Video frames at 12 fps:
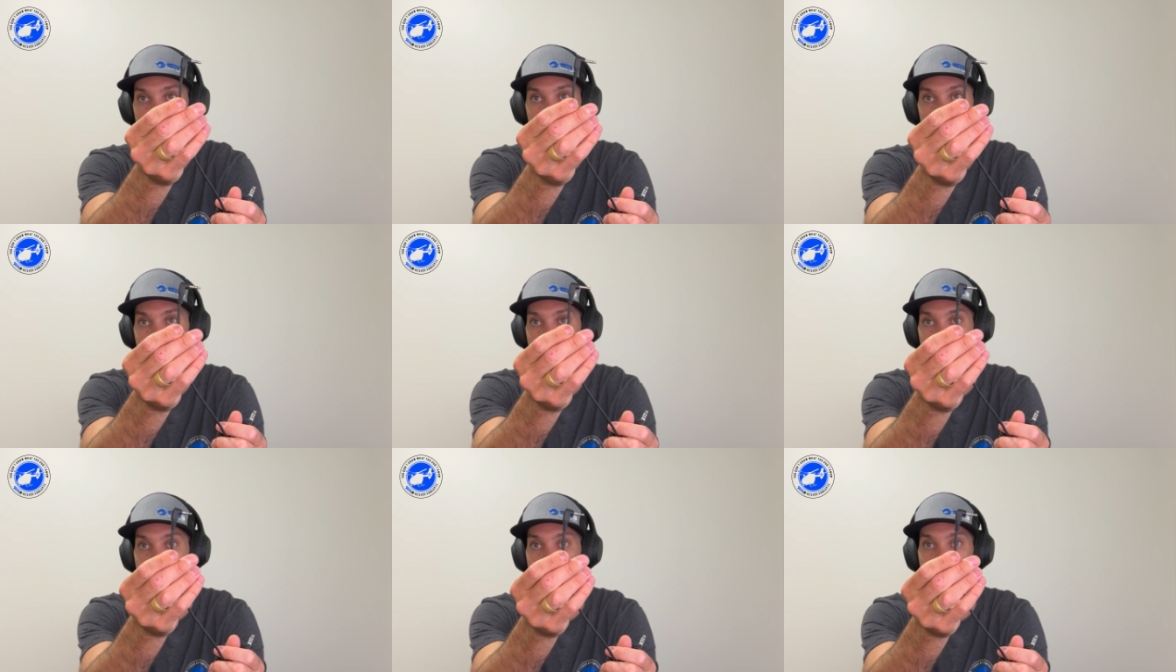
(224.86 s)

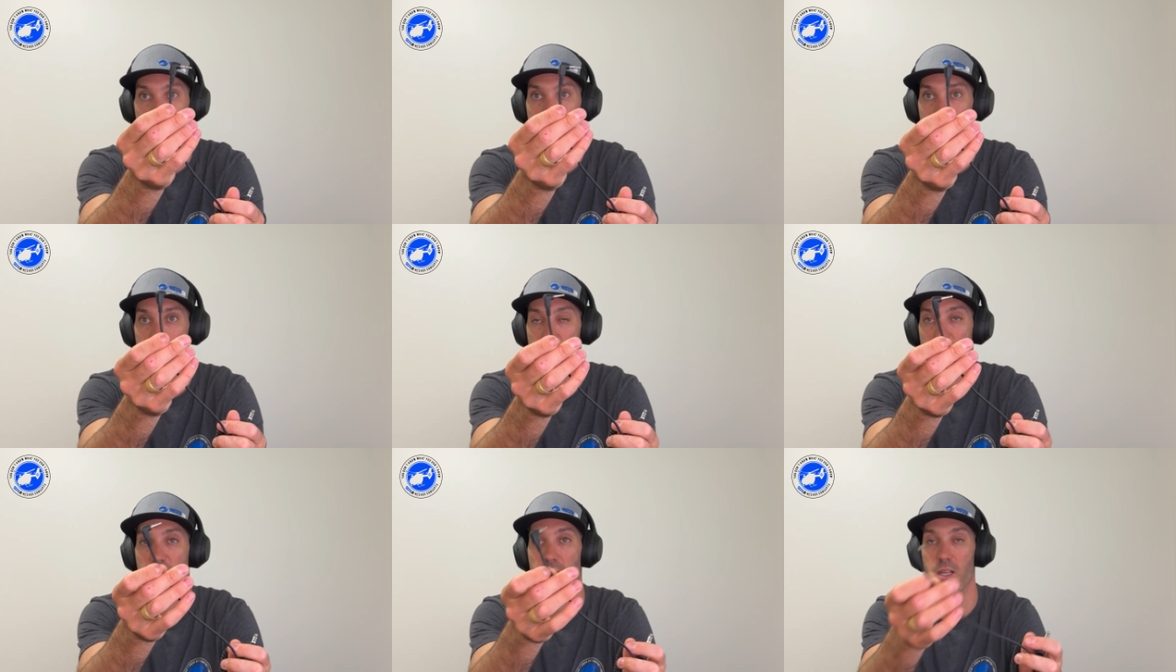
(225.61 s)
headphone
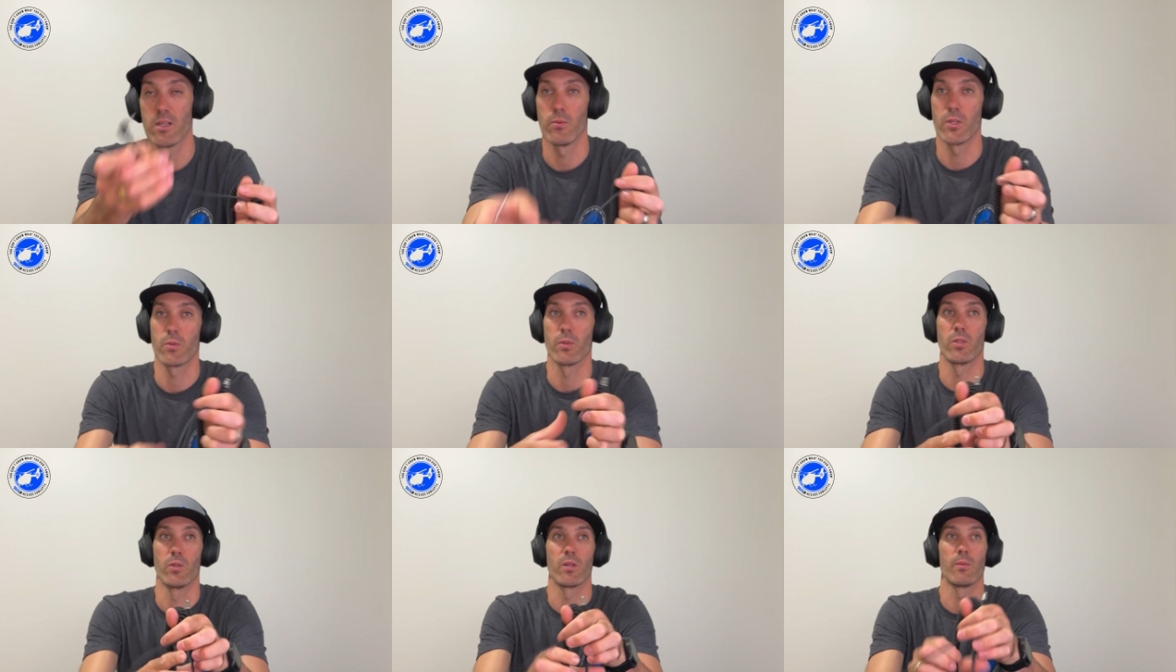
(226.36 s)
jack, which we'll
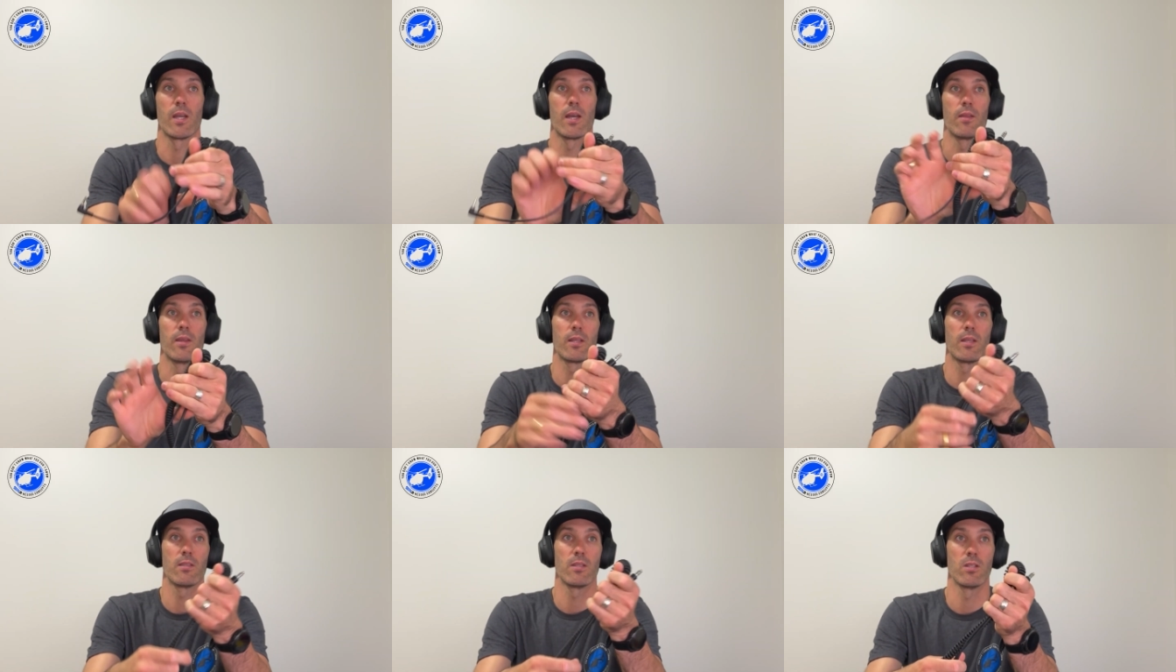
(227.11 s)
talk about how that
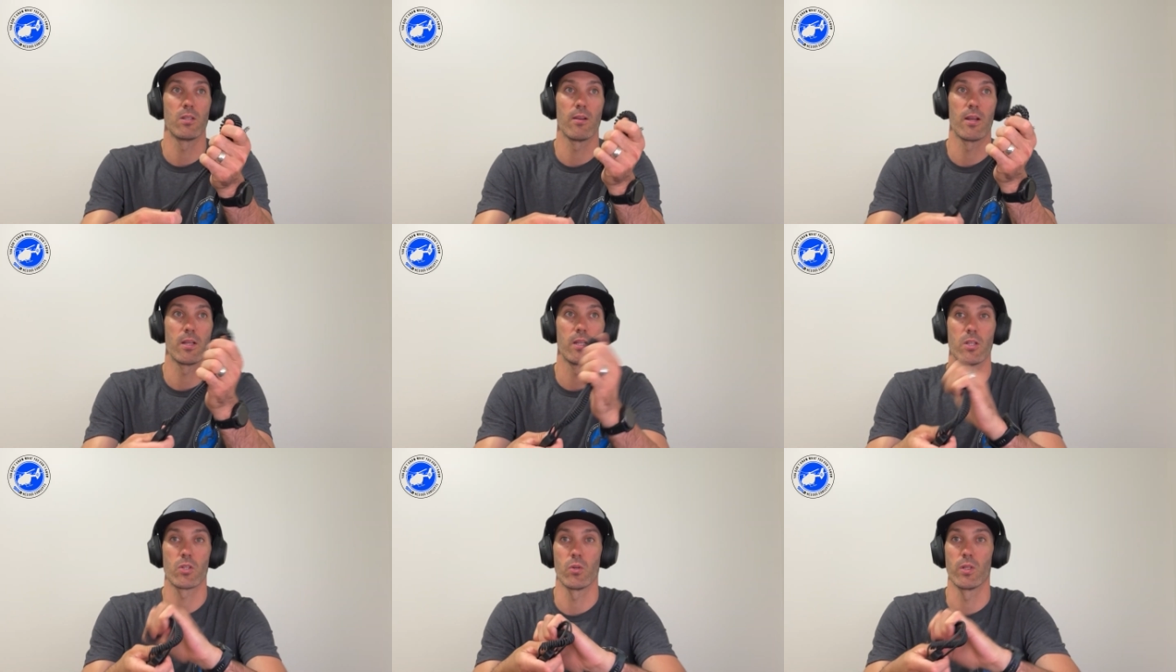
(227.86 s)
gets integrated here shortly.